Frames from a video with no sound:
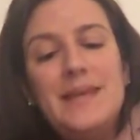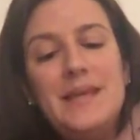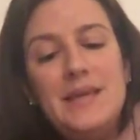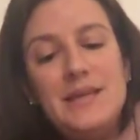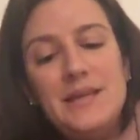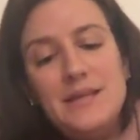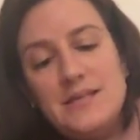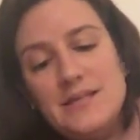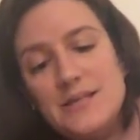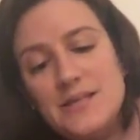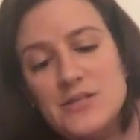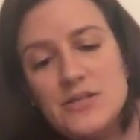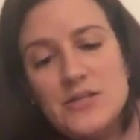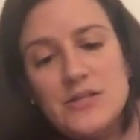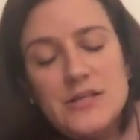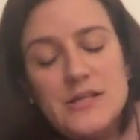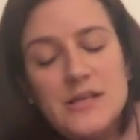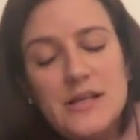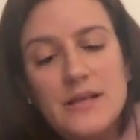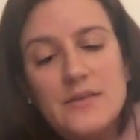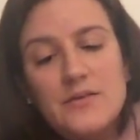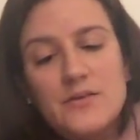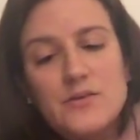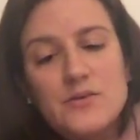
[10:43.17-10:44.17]
In addition to
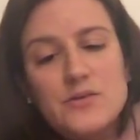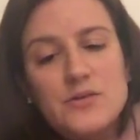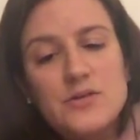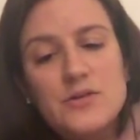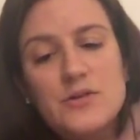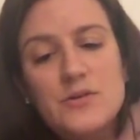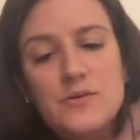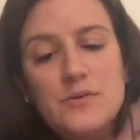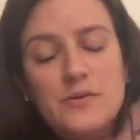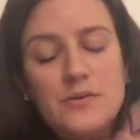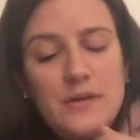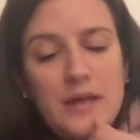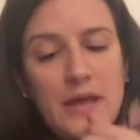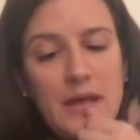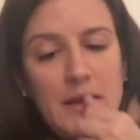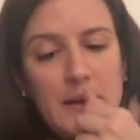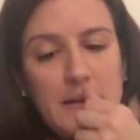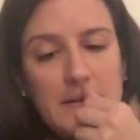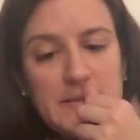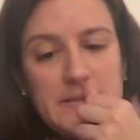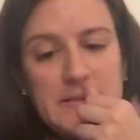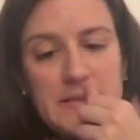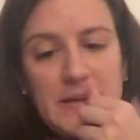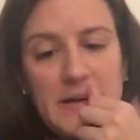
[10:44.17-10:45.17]
that, there's two
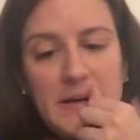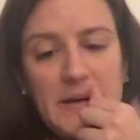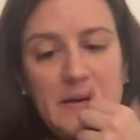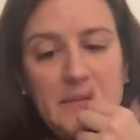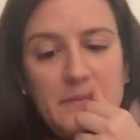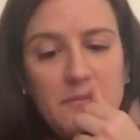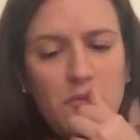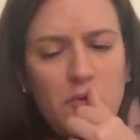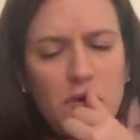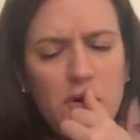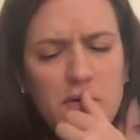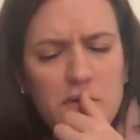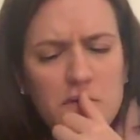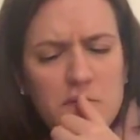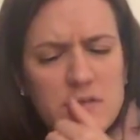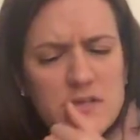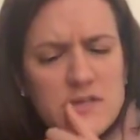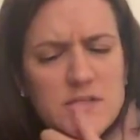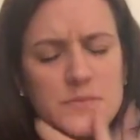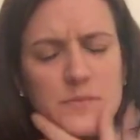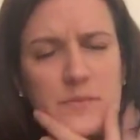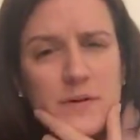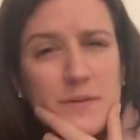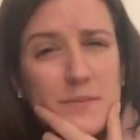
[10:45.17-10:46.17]
things, one of which
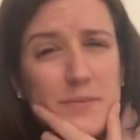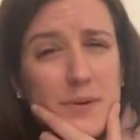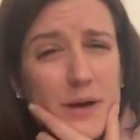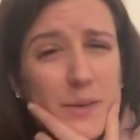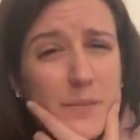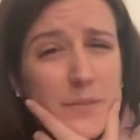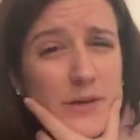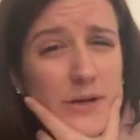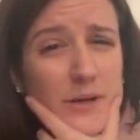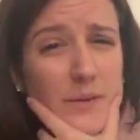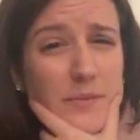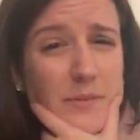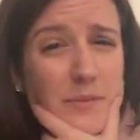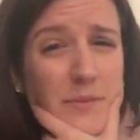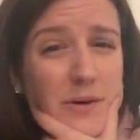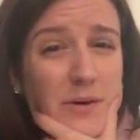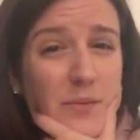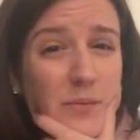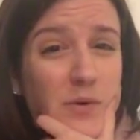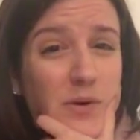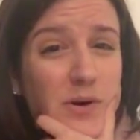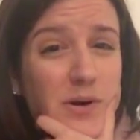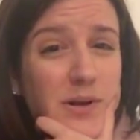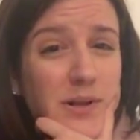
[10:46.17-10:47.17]
has been popping up in my
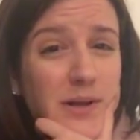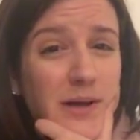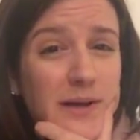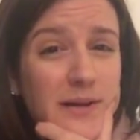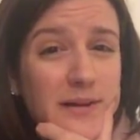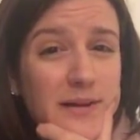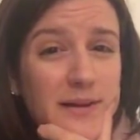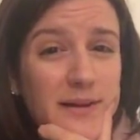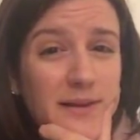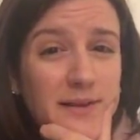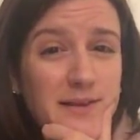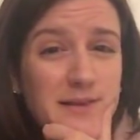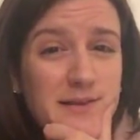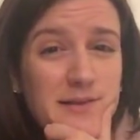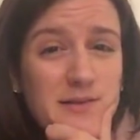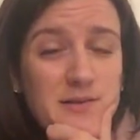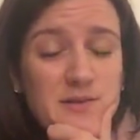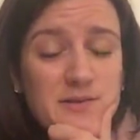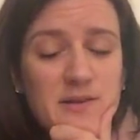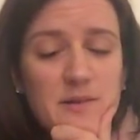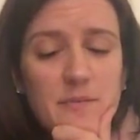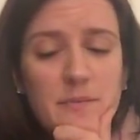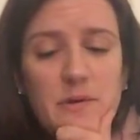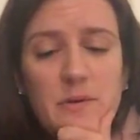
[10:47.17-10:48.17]
work a lot lately, so
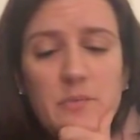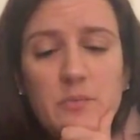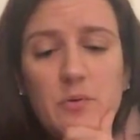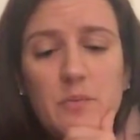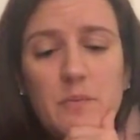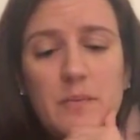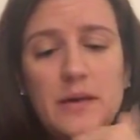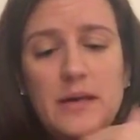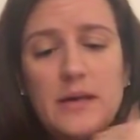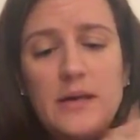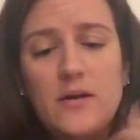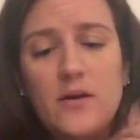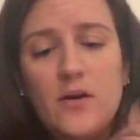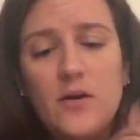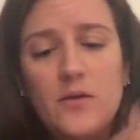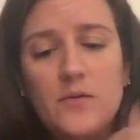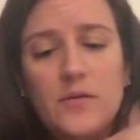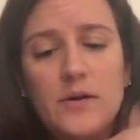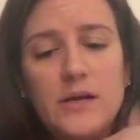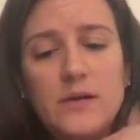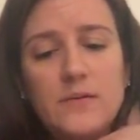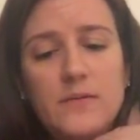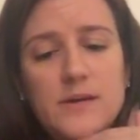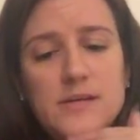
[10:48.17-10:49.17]
some people may
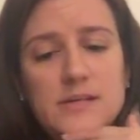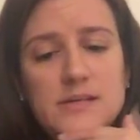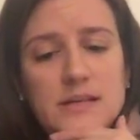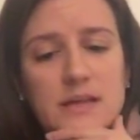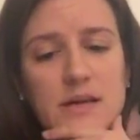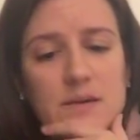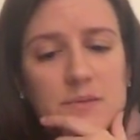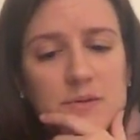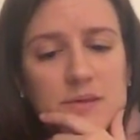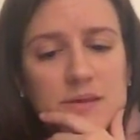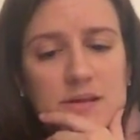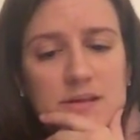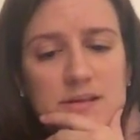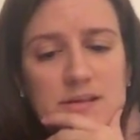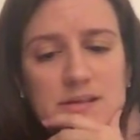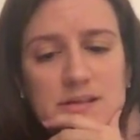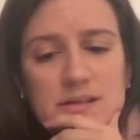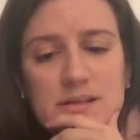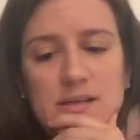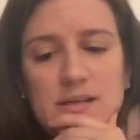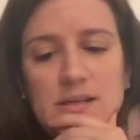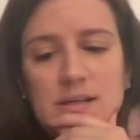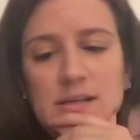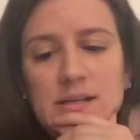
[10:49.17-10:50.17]
already resonate with
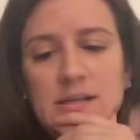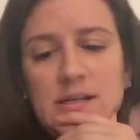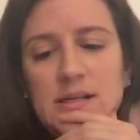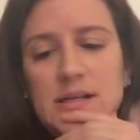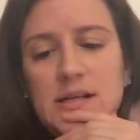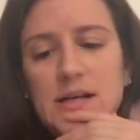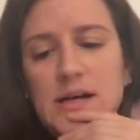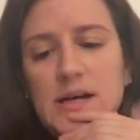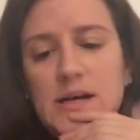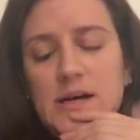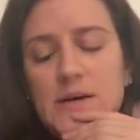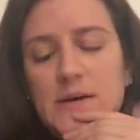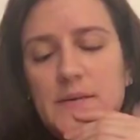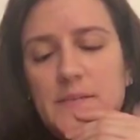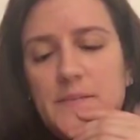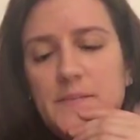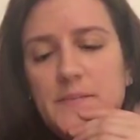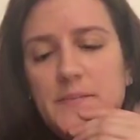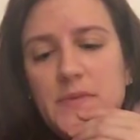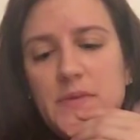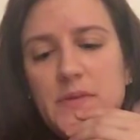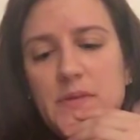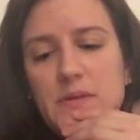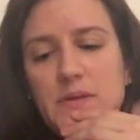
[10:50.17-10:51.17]
this.
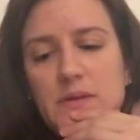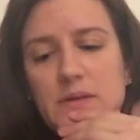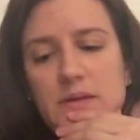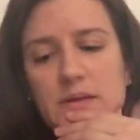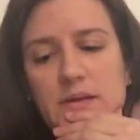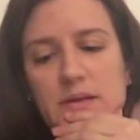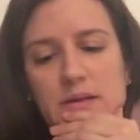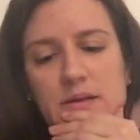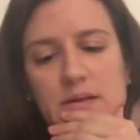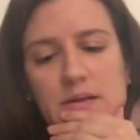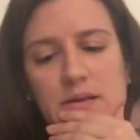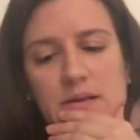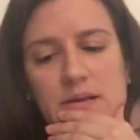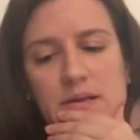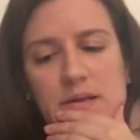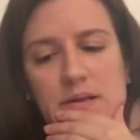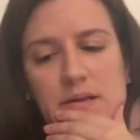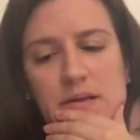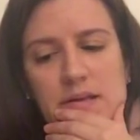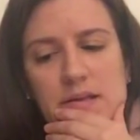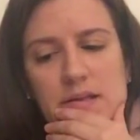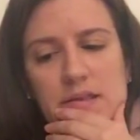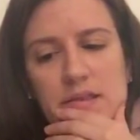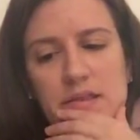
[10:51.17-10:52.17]

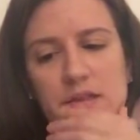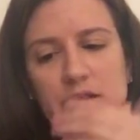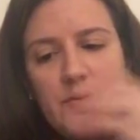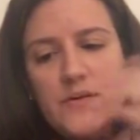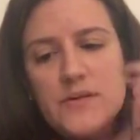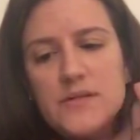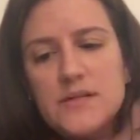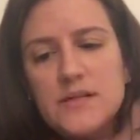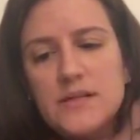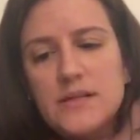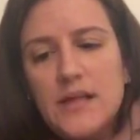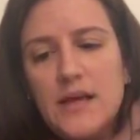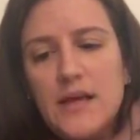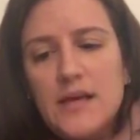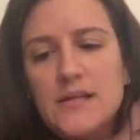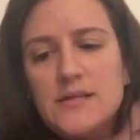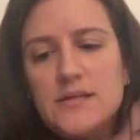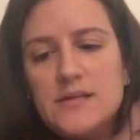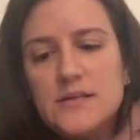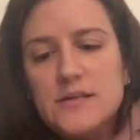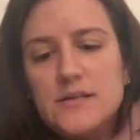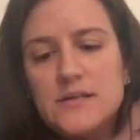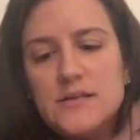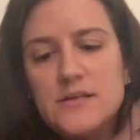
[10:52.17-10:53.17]
There is a
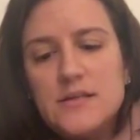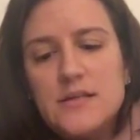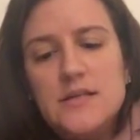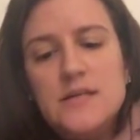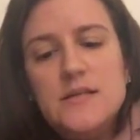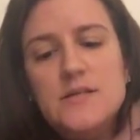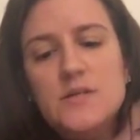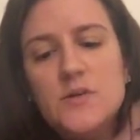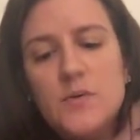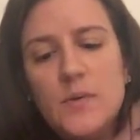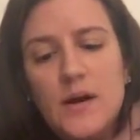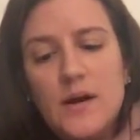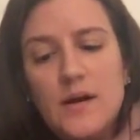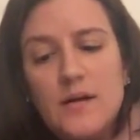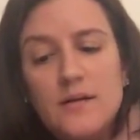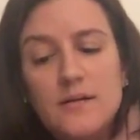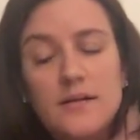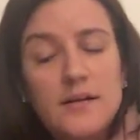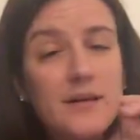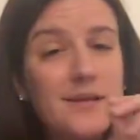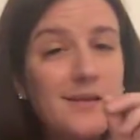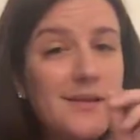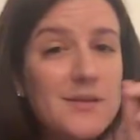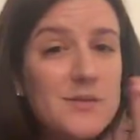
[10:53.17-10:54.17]
light T-square,
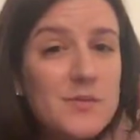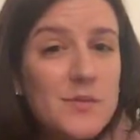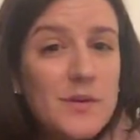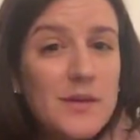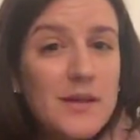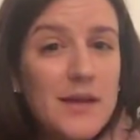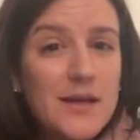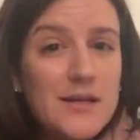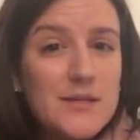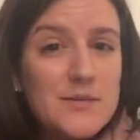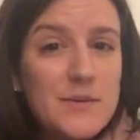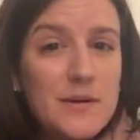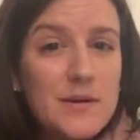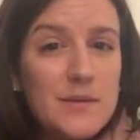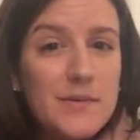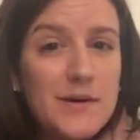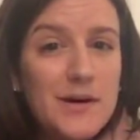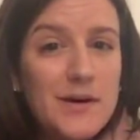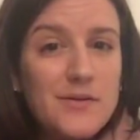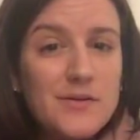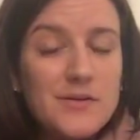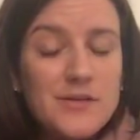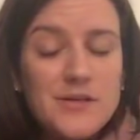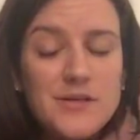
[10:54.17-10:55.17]
again, that's one of the aspect
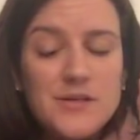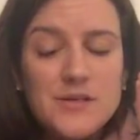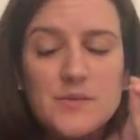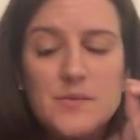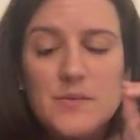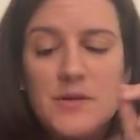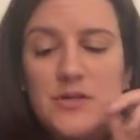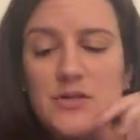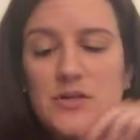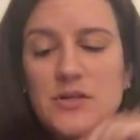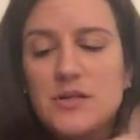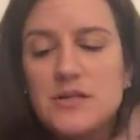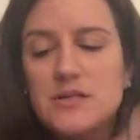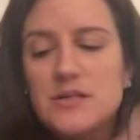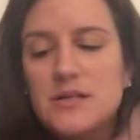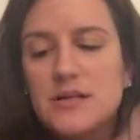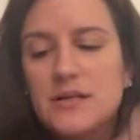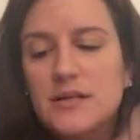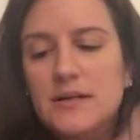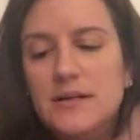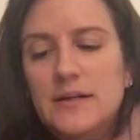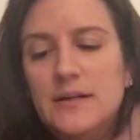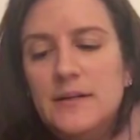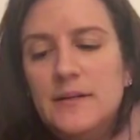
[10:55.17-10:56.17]
patterns I just mentioned,
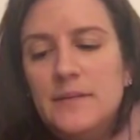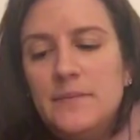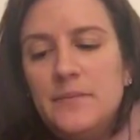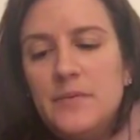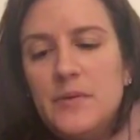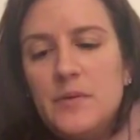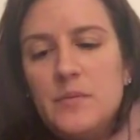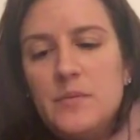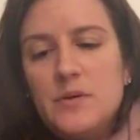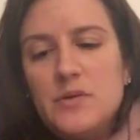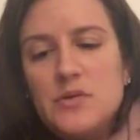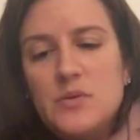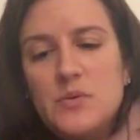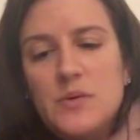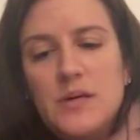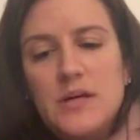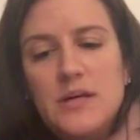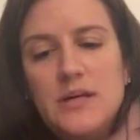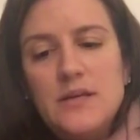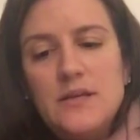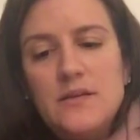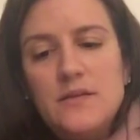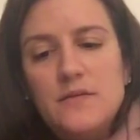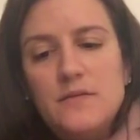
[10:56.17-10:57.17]

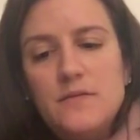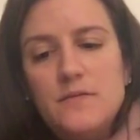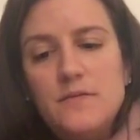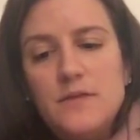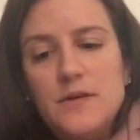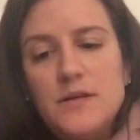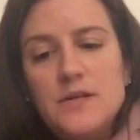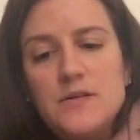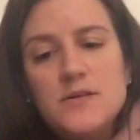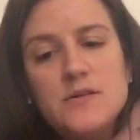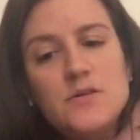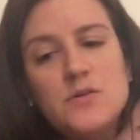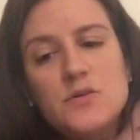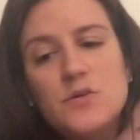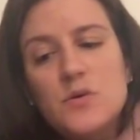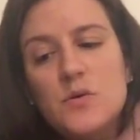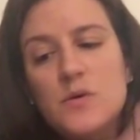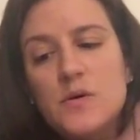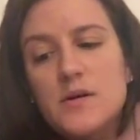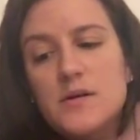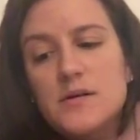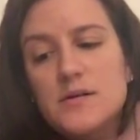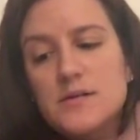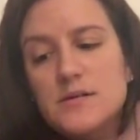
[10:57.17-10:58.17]
between Venus and
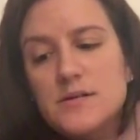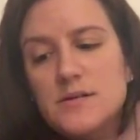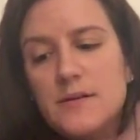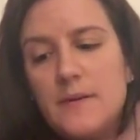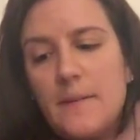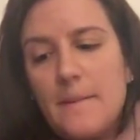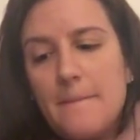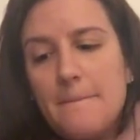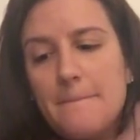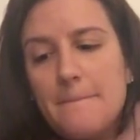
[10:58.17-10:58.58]
Taurus,